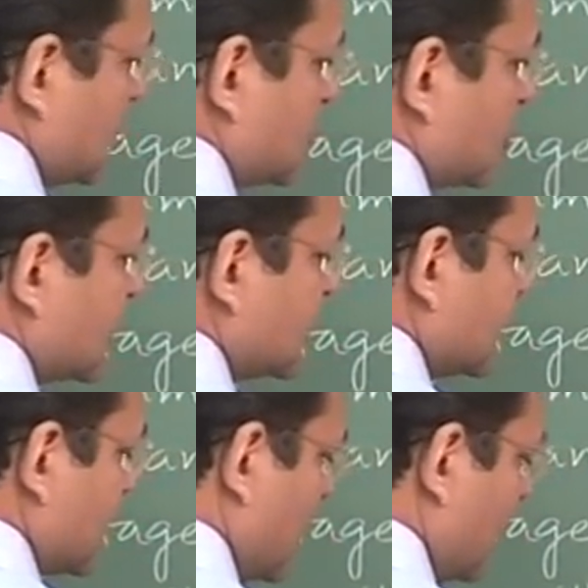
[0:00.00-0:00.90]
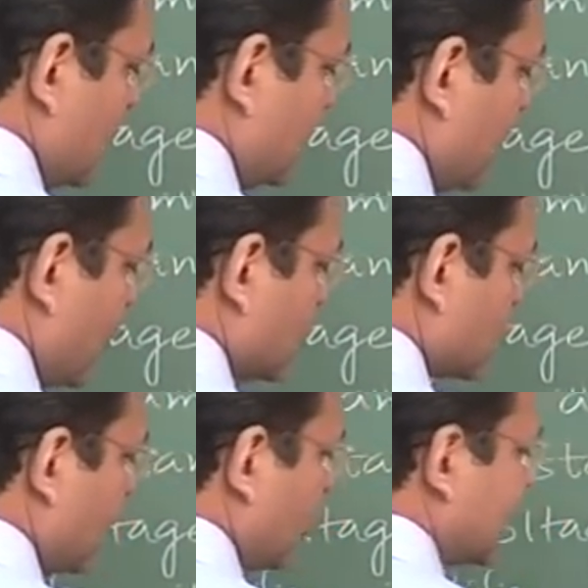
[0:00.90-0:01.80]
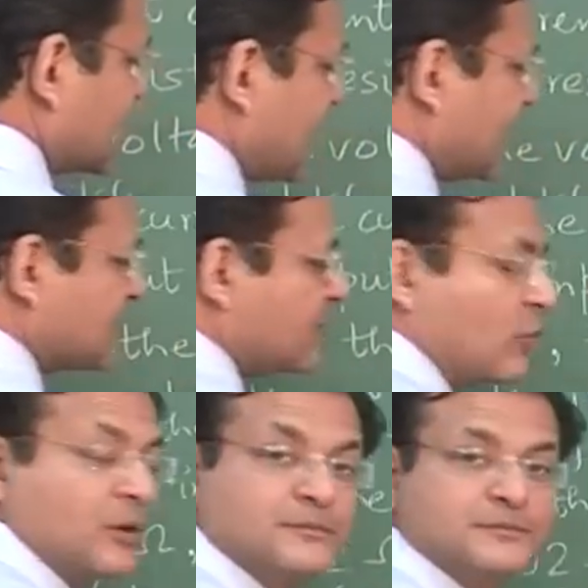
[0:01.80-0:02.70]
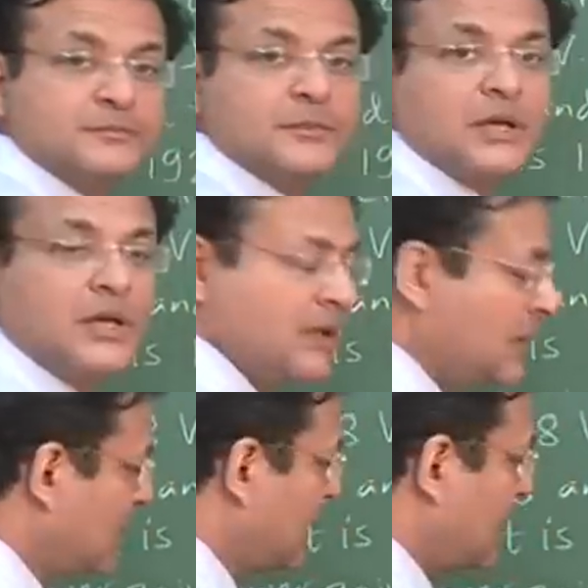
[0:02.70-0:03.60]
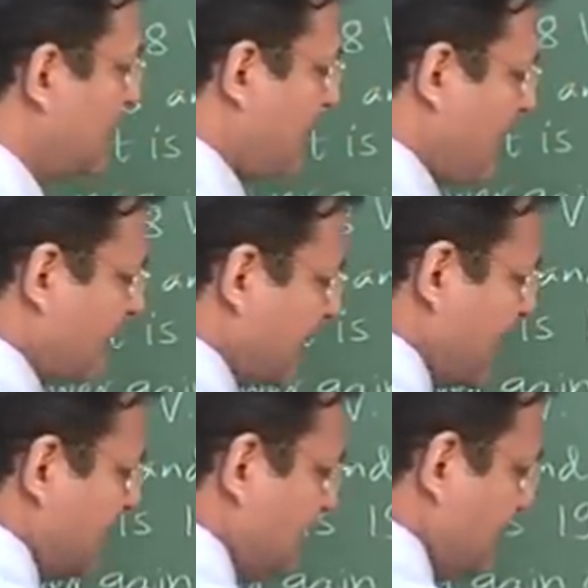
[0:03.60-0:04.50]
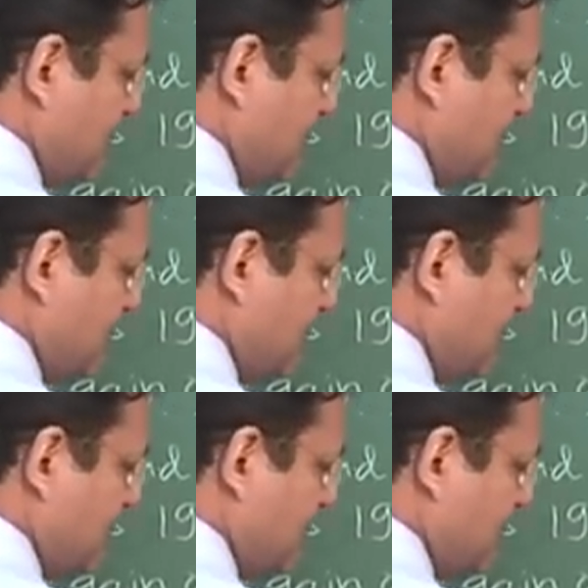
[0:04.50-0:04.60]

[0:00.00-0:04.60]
So this is equal to 4. So voltage gain is 4 and power gain